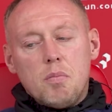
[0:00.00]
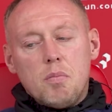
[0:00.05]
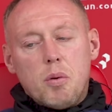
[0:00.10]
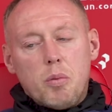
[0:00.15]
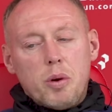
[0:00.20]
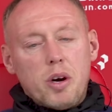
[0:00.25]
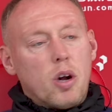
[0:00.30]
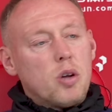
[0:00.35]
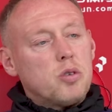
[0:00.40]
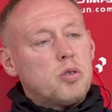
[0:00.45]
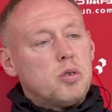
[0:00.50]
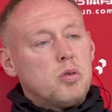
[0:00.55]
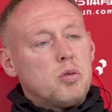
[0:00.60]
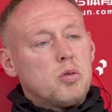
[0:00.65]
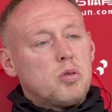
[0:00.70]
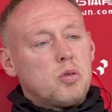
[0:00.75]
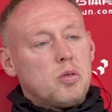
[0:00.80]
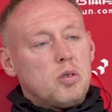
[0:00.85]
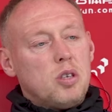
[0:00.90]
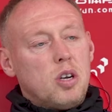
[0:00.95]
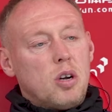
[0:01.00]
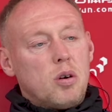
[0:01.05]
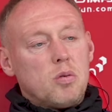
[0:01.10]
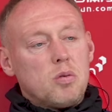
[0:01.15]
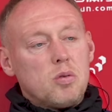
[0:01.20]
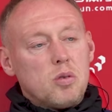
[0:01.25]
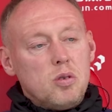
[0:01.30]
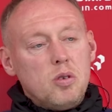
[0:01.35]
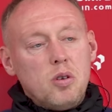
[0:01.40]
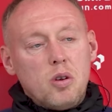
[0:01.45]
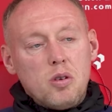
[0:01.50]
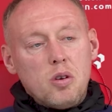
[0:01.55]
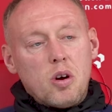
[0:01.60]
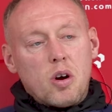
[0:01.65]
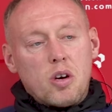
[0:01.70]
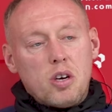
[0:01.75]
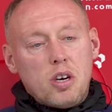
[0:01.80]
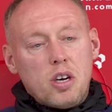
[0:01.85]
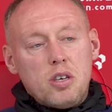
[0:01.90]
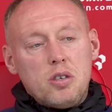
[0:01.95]
But we're also, you know,
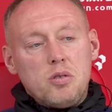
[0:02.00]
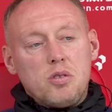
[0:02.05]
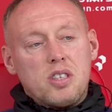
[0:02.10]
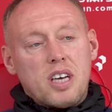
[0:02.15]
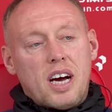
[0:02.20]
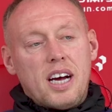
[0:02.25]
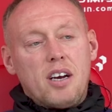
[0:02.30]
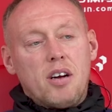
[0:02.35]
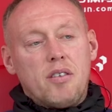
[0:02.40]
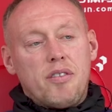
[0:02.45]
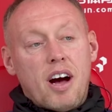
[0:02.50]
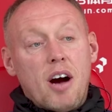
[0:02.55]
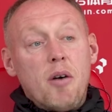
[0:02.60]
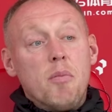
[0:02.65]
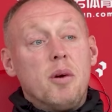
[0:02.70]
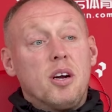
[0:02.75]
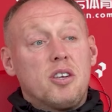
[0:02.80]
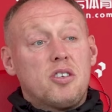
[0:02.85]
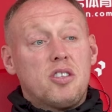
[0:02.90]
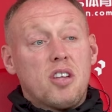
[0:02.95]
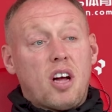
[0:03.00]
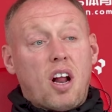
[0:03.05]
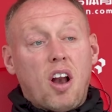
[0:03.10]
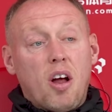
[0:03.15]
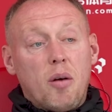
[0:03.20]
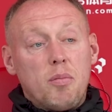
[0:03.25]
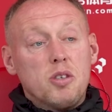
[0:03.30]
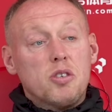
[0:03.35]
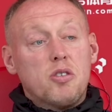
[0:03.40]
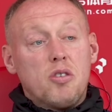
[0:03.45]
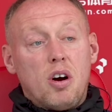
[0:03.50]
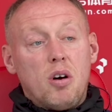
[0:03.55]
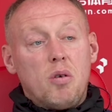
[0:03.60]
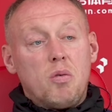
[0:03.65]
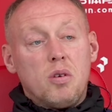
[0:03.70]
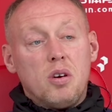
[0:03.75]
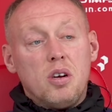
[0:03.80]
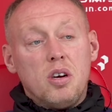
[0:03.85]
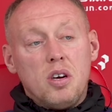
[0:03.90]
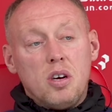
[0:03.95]
not going to lose sight of how much the club has
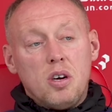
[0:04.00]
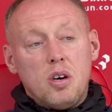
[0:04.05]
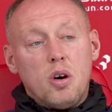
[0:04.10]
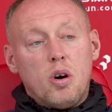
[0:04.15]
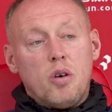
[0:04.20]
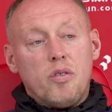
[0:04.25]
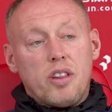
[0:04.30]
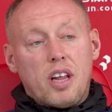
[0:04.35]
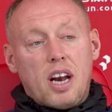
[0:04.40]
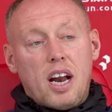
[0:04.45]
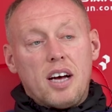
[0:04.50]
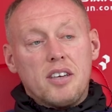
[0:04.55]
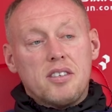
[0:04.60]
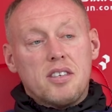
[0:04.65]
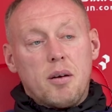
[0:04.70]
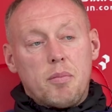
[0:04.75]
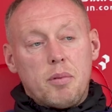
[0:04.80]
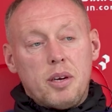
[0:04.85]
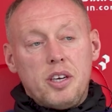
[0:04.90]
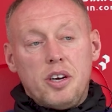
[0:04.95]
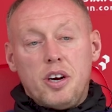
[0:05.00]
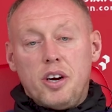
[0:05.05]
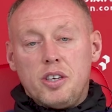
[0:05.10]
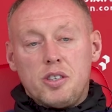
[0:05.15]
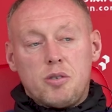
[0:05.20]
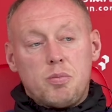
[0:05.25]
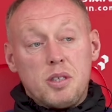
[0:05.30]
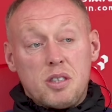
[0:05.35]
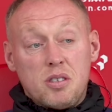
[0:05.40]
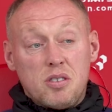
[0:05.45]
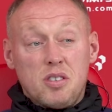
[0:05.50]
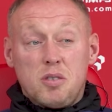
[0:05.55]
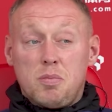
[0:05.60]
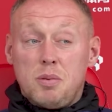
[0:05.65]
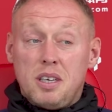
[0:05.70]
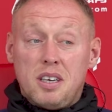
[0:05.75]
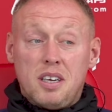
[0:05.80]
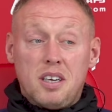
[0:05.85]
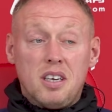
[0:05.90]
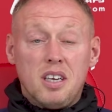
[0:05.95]
grown over the last couple of years because it's
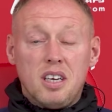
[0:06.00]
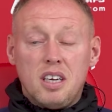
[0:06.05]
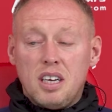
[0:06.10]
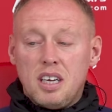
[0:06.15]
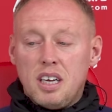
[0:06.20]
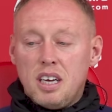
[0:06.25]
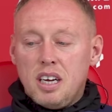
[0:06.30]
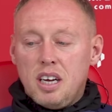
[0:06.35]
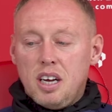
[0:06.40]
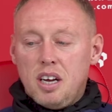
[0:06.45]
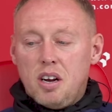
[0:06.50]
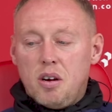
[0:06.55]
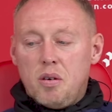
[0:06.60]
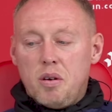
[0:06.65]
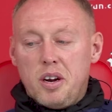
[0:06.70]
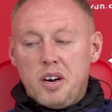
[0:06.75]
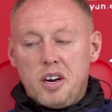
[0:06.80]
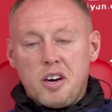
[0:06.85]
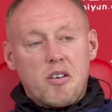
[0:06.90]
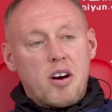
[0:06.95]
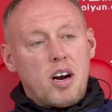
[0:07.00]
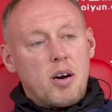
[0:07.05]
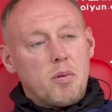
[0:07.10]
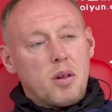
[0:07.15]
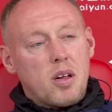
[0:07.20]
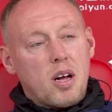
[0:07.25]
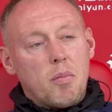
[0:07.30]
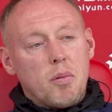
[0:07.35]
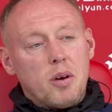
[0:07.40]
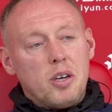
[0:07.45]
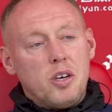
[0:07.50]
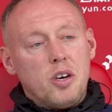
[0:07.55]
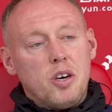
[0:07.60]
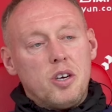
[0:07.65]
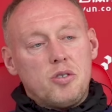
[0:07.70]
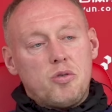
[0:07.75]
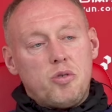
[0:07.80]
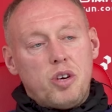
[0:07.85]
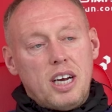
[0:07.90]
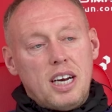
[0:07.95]
been, you know, an incredible couple of
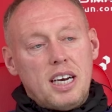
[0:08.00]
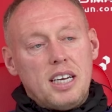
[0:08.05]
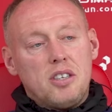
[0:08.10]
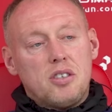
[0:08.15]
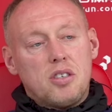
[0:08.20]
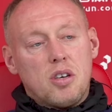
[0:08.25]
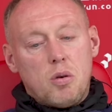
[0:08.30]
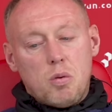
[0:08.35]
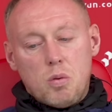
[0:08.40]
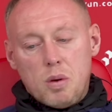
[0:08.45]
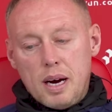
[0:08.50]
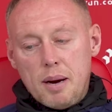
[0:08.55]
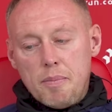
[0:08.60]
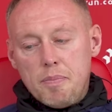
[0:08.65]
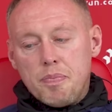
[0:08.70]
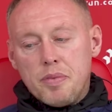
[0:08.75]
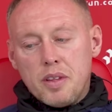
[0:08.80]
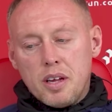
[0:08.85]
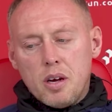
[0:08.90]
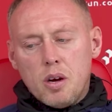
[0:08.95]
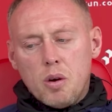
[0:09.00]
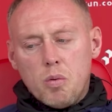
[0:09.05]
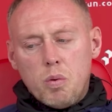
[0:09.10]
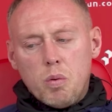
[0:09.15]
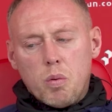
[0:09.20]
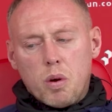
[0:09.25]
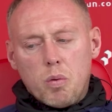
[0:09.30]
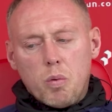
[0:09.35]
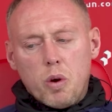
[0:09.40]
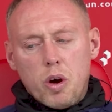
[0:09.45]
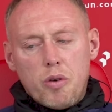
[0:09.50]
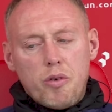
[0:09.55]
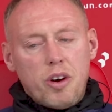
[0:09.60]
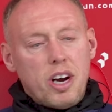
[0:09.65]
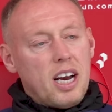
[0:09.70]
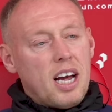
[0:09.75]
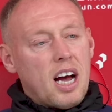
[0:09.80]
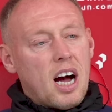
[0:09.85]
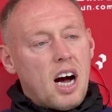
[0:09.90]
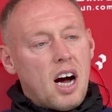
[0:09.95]
years really. So um, we want to work
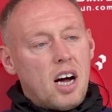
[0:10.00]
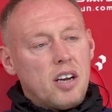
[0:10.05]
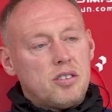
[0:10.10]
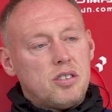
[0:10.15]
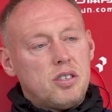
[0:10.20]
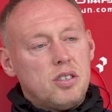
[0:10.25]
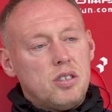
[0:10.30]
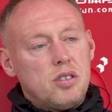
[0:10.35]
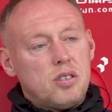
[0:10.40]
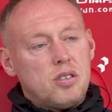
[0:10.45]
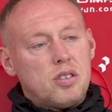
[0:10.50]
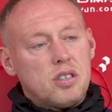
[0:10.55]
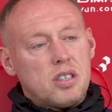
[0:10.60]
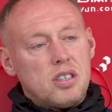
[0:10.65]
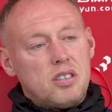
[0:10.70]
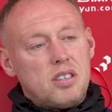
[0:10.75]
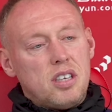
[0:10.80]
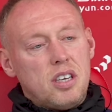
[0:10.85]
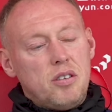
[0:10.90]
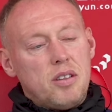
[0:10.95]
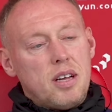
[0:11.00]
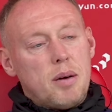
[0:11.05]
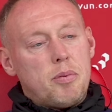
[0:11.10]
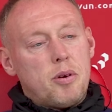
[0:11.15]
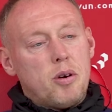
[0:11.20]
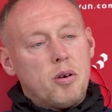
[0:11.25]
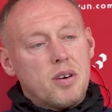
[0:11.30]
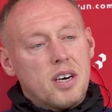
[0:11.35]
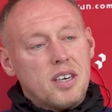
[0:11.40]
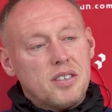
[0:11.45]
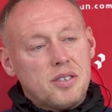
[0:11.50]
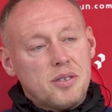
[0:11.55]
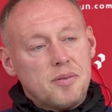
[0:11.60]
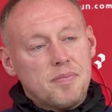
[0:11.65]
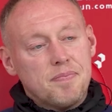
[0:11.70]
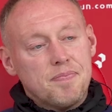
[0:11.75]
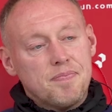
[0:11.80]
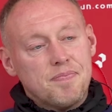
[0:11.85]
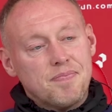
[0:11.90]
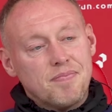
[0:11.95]
really hard to, to continue that progress.
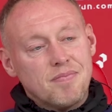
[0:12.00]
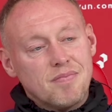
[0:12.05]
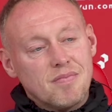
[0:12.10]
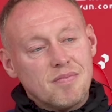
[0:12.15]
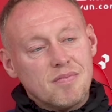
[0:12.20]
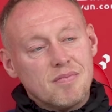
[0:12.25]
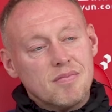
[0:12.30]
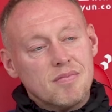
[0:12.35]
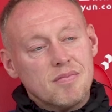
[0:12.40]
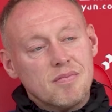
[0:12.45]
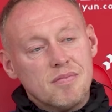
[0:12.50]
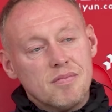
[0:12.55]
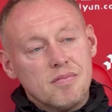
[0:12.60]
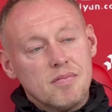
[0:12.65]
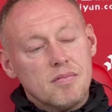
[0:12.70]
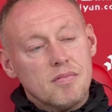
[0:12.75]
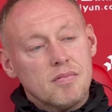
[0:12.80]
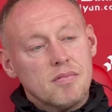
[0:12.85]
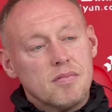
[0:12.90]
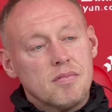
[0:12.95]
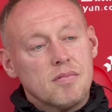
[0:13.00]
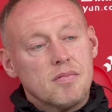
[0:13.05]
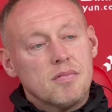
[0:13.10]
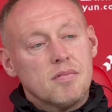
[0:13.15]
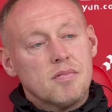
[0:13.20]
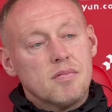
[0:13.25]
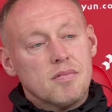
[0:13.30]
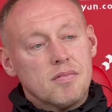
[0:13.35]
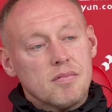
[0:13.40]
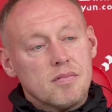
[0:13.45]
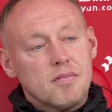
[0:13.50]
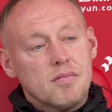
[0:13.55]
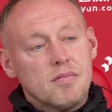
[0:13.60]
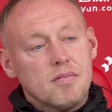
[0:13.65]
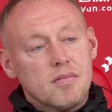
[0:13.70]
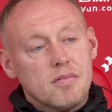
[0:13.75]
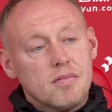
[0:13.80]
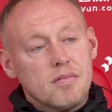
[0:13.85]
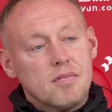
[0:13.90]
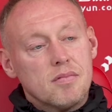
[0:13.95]
Yeah, you talk about the excitement. The fans are
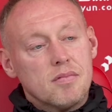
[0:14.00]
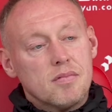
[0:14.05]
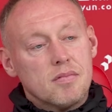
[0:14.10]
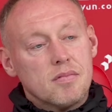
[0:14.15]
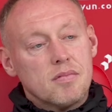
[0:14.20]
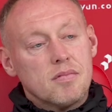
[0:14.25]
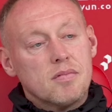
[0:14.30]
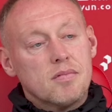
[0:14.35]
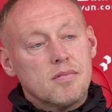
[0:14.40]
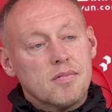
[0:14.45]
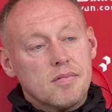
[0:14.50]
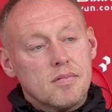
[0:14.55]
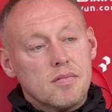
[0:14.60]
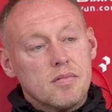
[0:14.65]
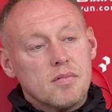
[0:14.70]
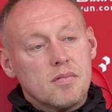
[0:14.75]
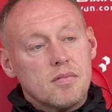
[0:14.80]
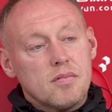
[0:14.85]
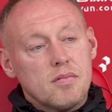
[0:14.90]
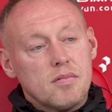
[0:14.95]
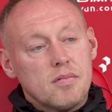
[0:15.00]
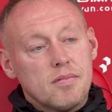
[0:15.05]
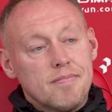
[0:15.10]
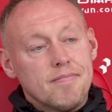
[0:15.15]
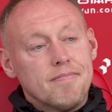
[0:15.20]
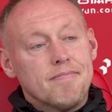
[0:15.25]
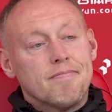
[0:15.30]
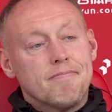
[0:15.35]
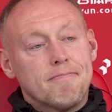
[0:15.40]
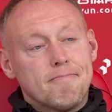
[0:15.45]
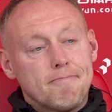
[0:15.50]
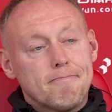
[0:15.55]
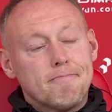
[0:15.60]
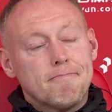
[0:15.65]
obviously excited about the potential of this mm